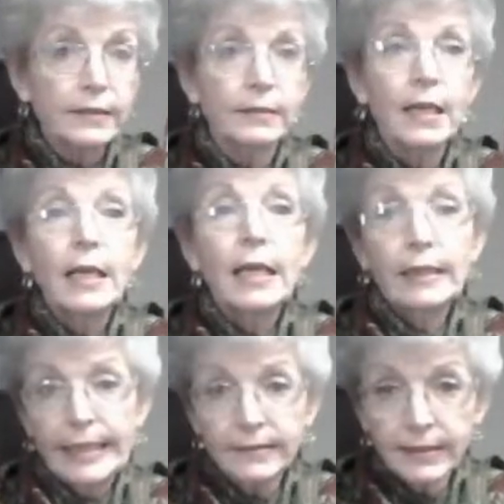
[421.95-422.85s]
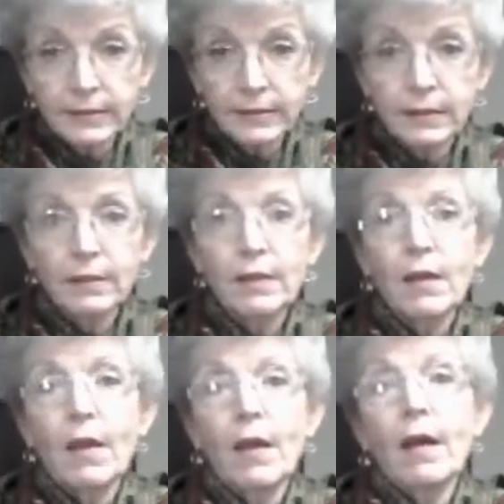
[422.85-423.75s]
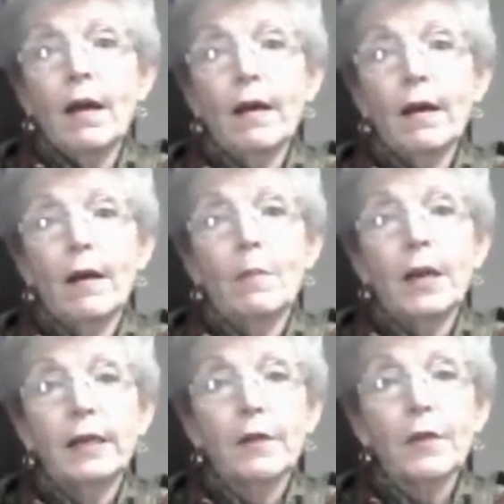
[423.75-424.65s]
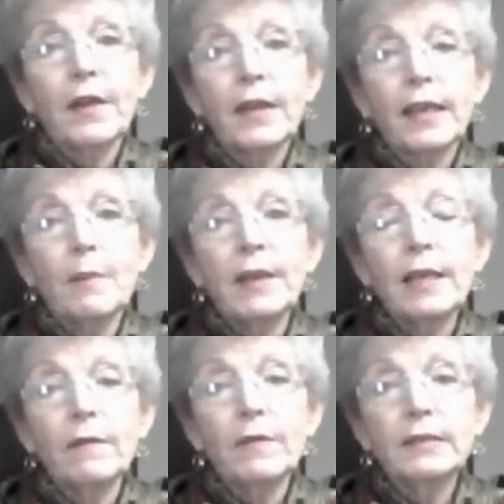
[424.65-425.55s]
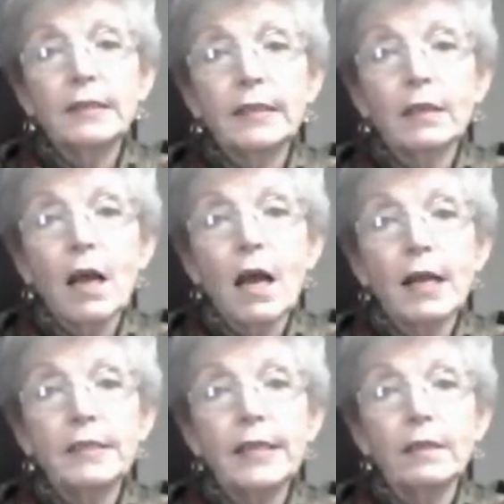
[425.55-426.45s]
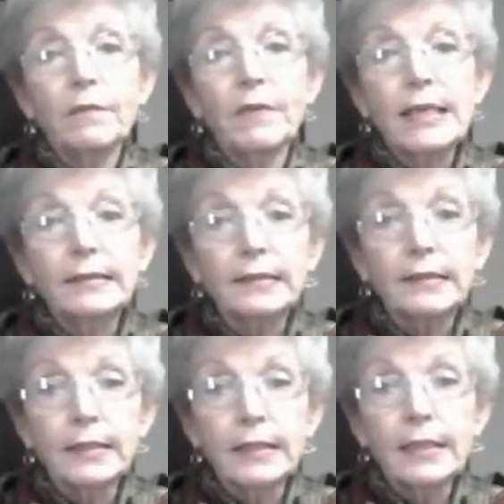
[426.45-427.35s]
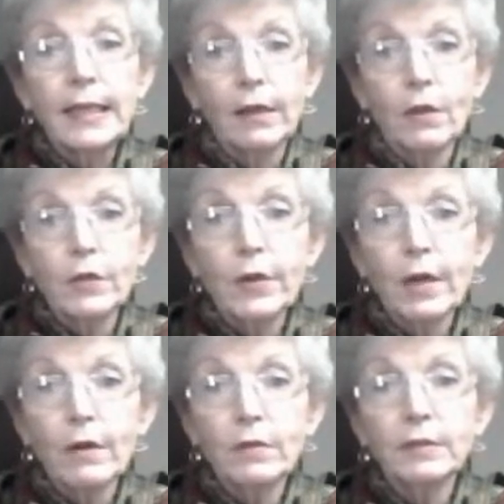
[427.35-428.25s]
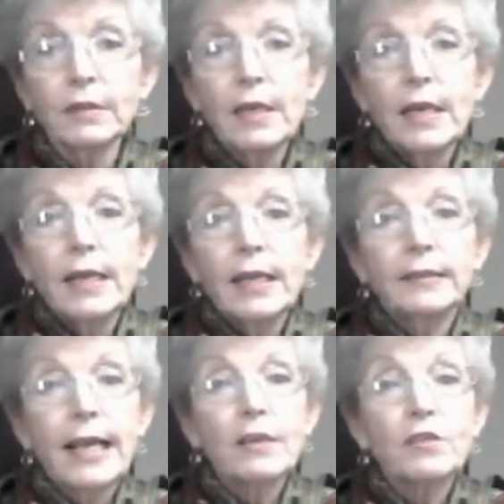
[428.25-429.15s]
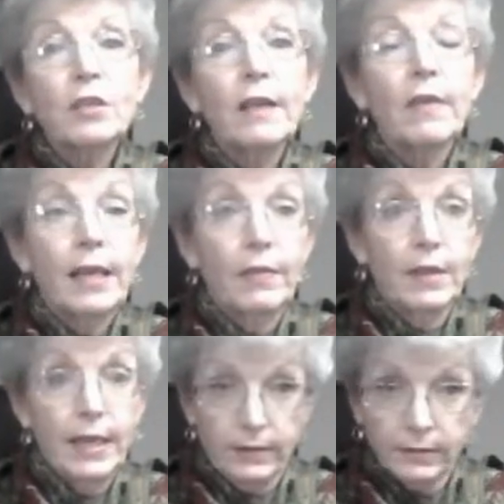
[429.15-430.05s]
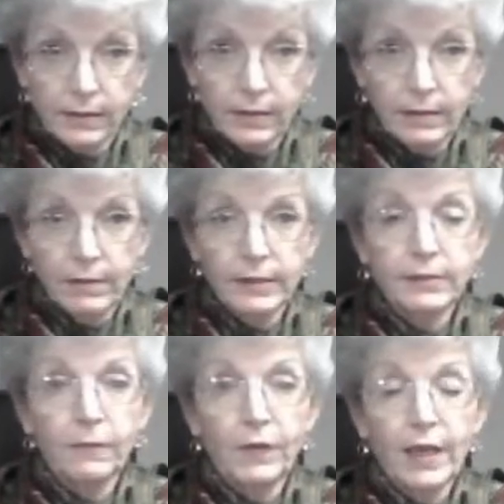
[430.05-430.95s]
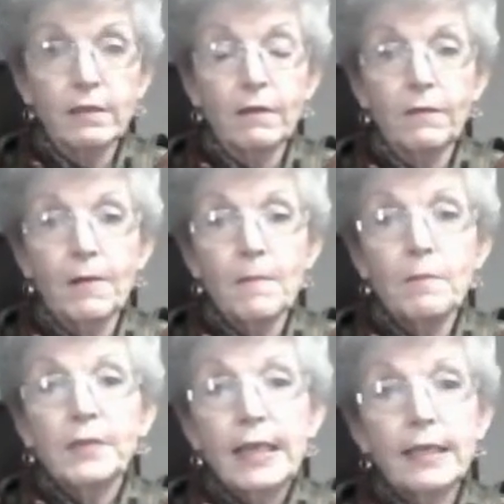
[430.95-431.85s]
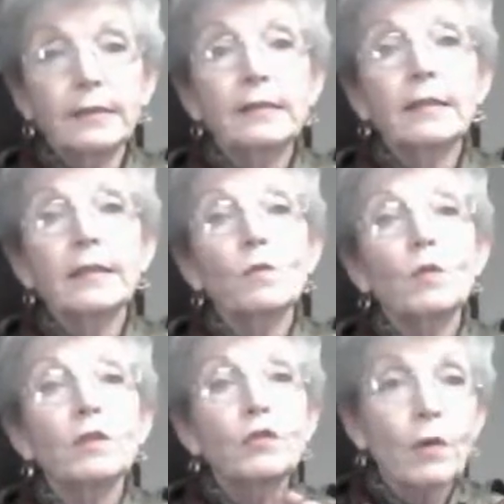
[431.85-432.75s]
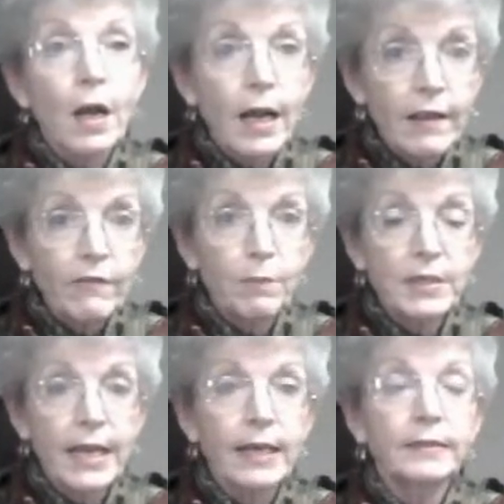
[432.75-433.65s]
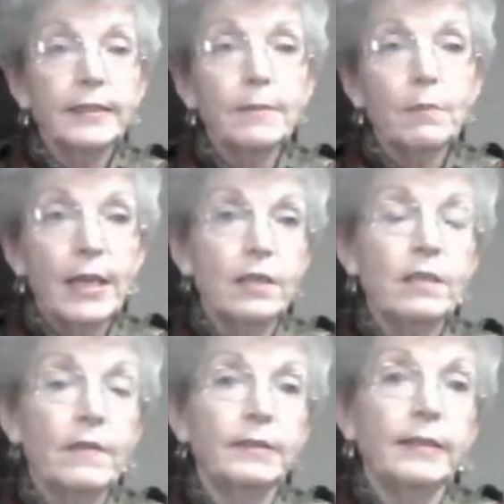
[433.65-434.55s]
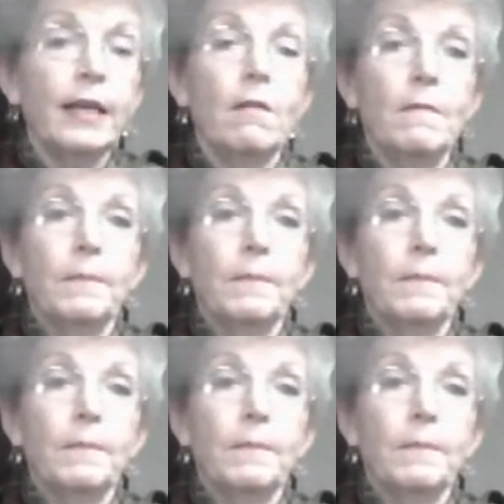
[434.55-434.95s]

it's Lasix. Another thing that can be given is a little cocktail of insulin and glucose. It's actually the insulin that's effective. Insulin will drive potassium into the cell,